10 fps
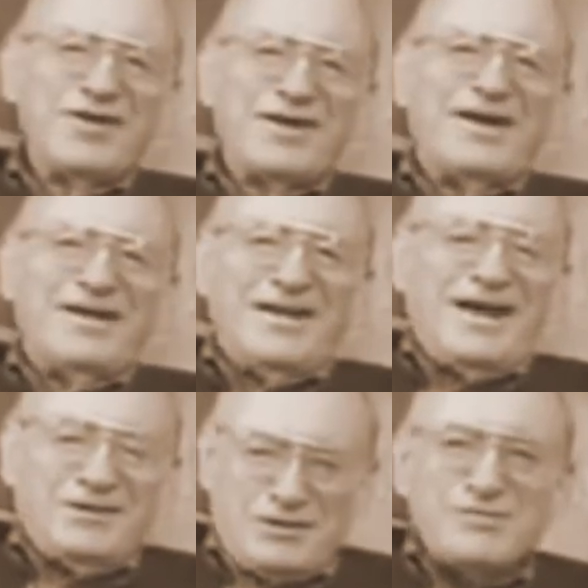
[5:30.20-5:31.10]
work
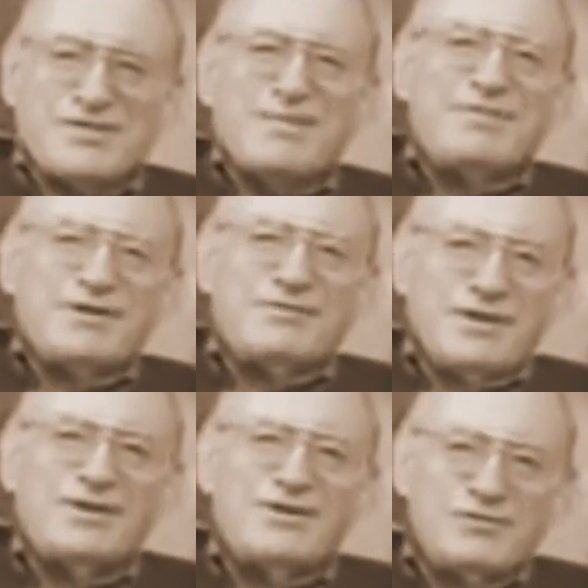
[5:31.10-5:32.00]
and do something
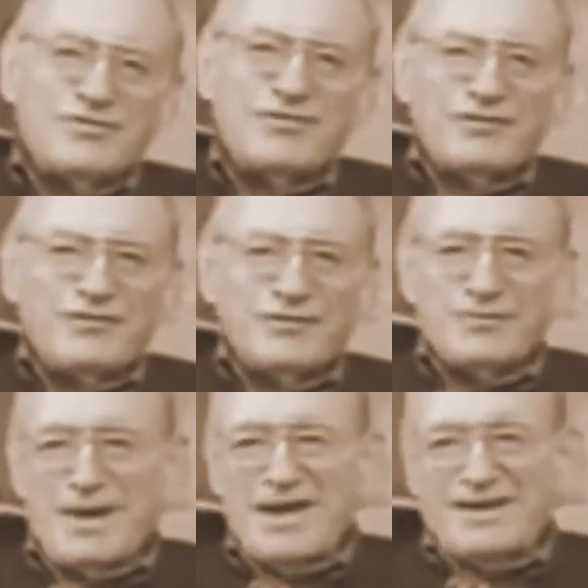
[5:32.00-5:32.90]
really useful for
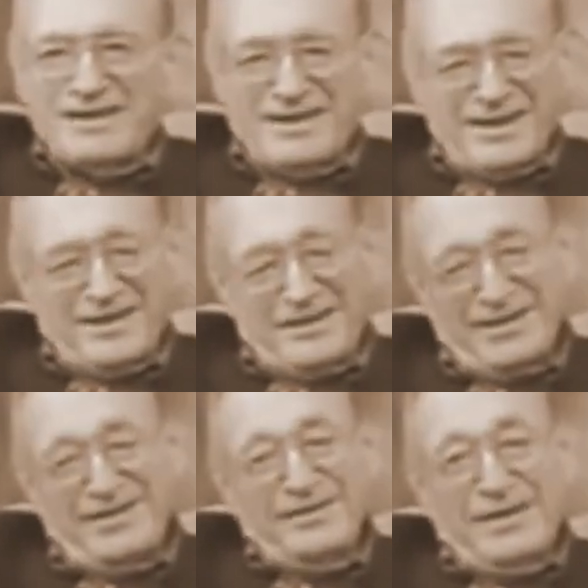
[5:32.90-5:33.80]
humanity. And
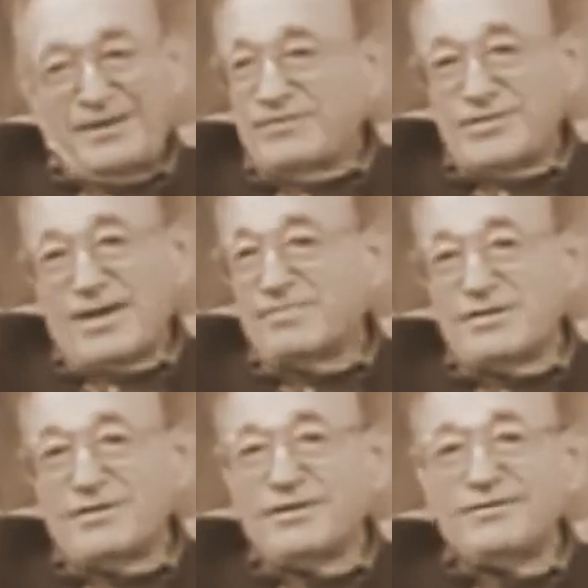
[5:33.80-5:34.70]
he was
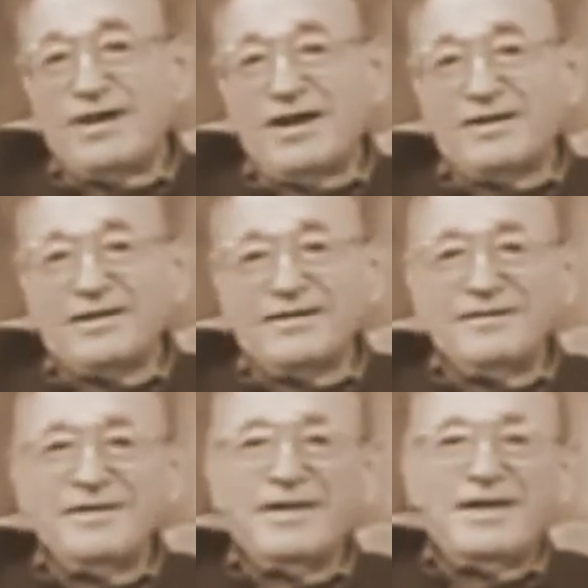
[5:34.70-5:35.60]
absolutely right.
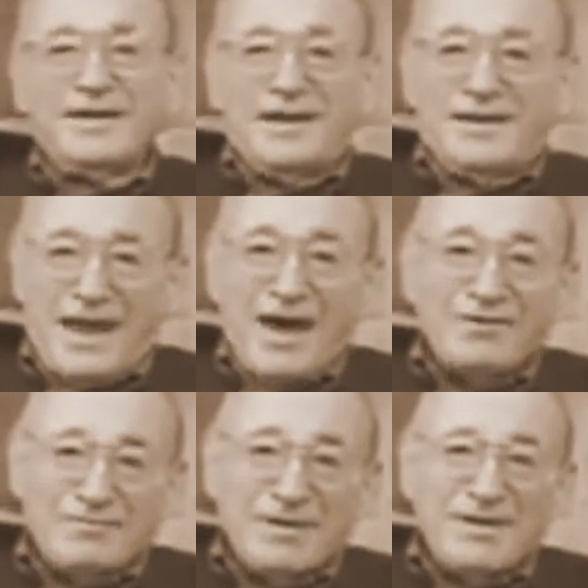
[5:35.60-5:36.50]
It
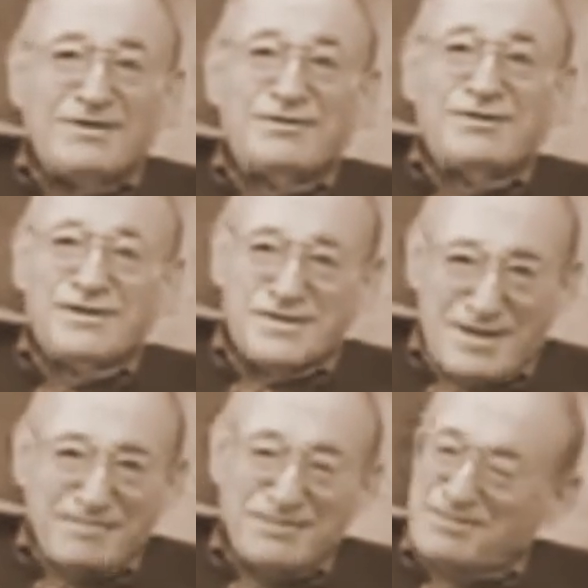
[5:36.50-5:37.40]
allowed me to
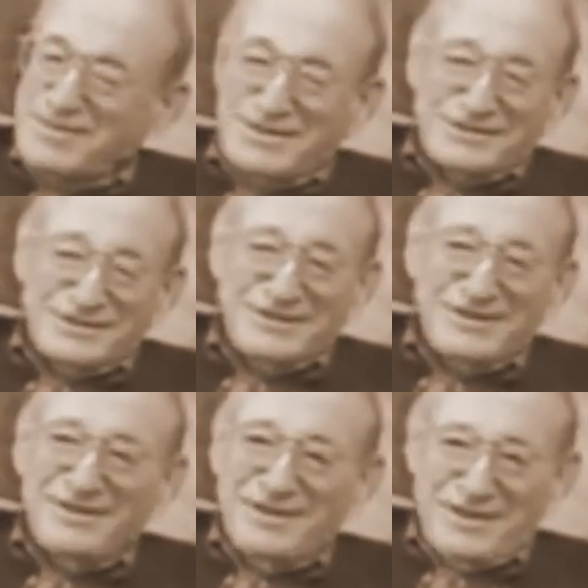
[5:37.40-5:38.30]
accept a
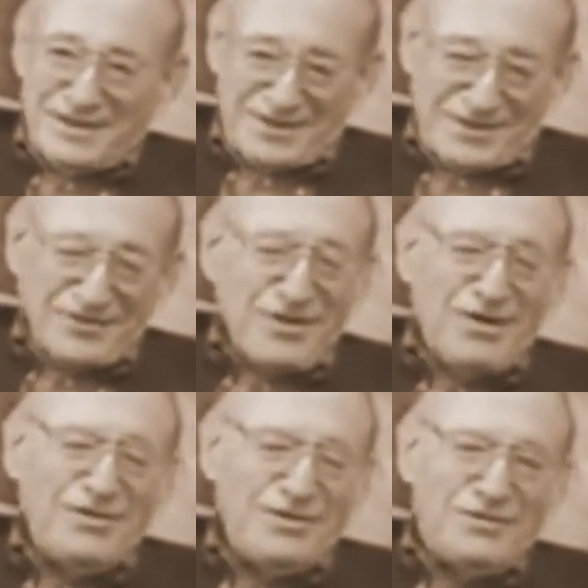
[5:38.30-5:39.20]
position, you
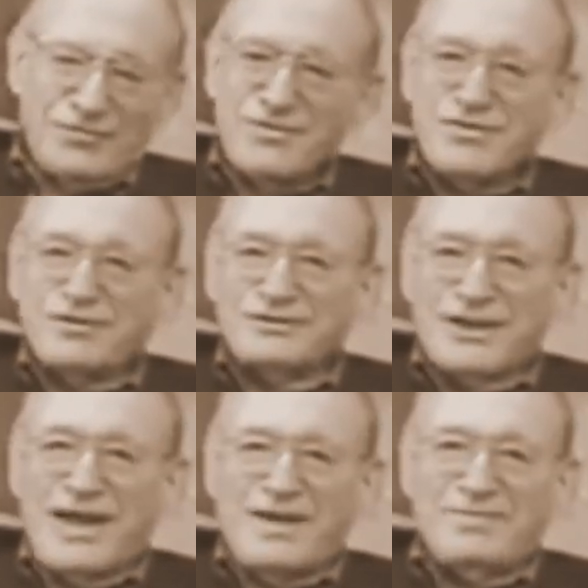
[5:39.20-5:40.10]
know, in the
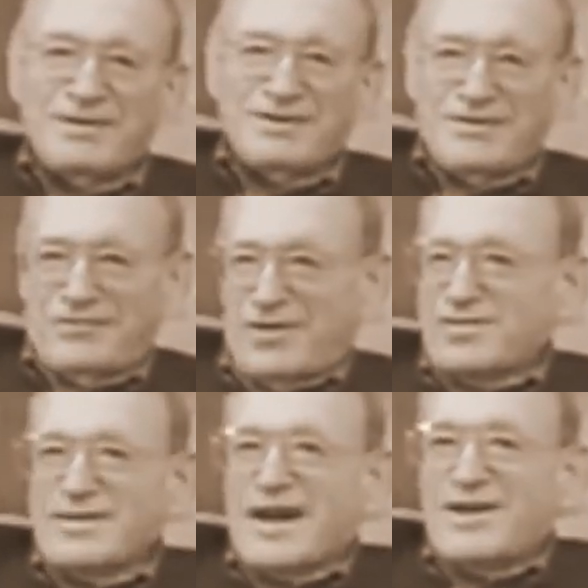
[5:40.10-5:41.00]
research lab at the
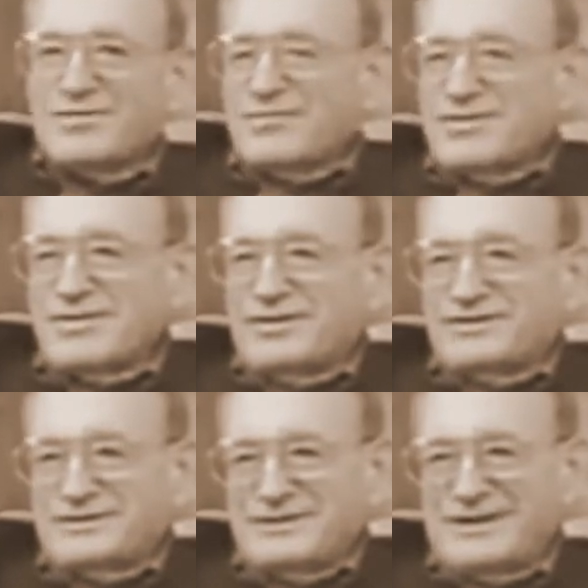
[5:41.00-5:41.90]
Westinghouse
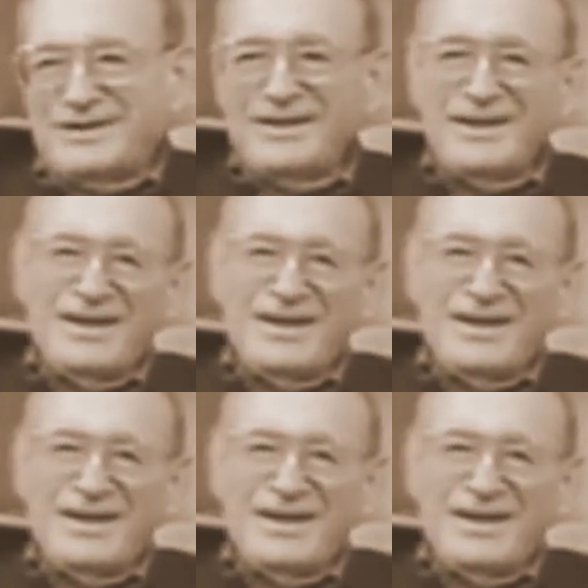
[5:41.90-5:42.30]
Research